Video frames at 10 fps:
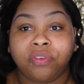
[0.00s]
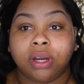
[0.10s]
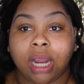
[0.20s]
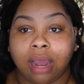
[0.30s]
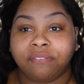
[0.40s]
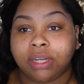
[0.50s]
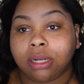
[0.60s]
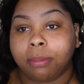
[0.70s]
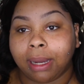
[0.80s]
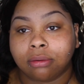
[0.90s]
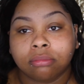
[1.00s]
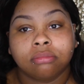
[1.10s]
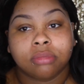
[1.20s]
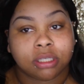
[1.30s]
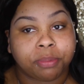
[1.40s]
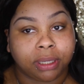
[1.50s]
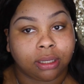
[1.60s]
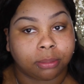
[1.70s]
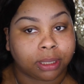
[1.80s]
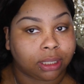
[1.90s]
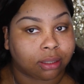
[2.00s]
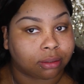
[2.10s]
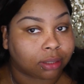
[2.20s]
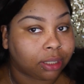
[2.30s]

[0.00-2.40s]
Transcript: feel confident about spending your money on.